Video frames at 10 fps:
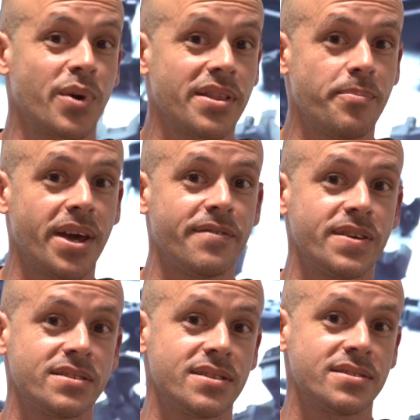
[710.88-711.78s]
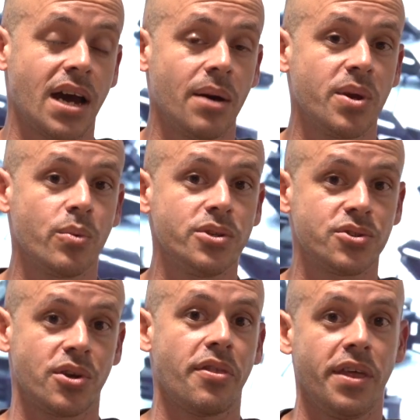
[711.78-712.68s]
one of the benefits of this hobby. When you
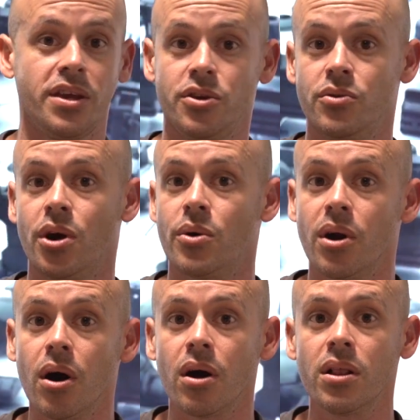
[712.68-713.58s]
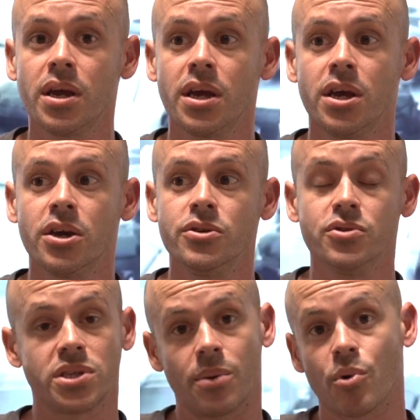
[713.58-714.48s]
start thinking you know it all, you
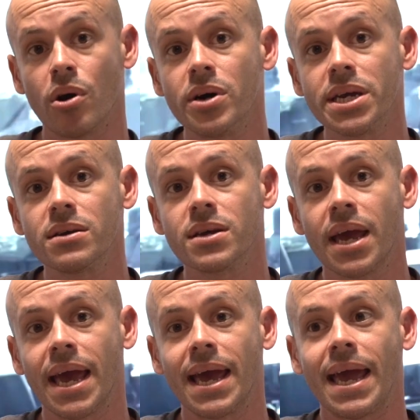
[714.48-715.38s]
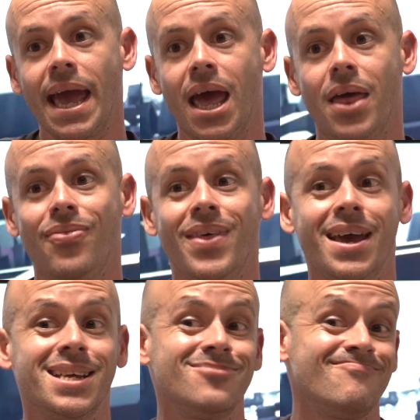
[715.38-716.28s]
stop growing, and
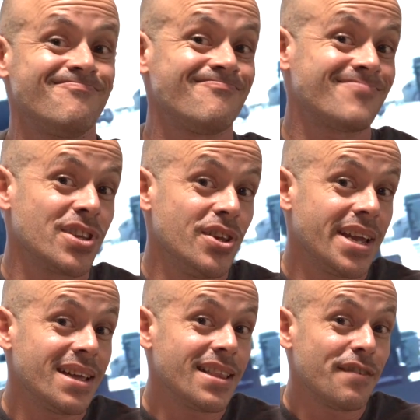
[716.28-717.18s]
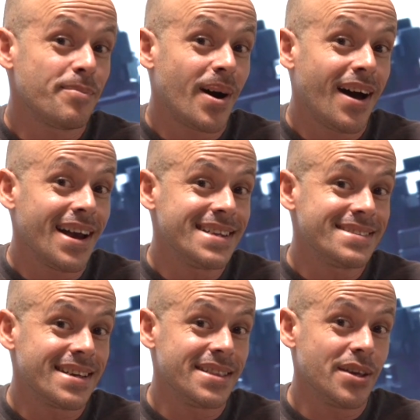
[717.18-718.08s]
then you get left
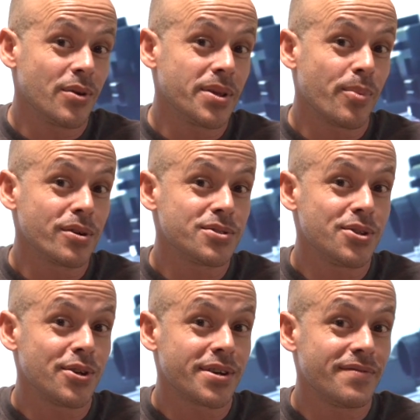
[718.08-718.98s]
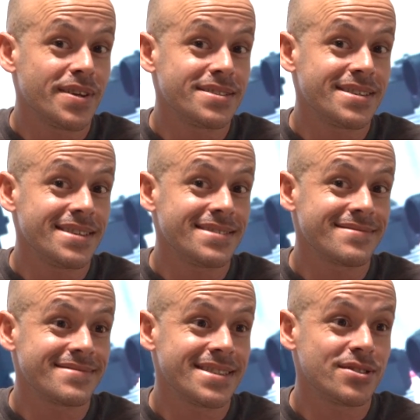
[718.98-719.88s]
behind, and the only person you're convincing
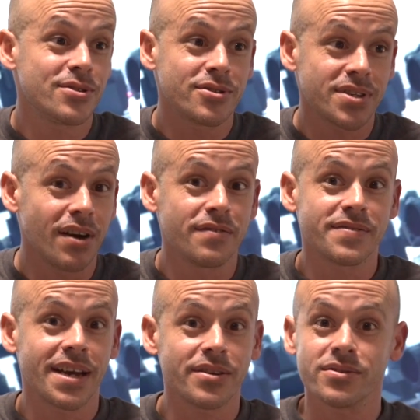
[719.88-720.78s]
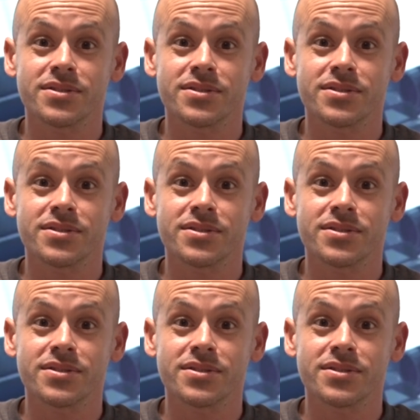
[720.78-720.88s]
is yourself that you're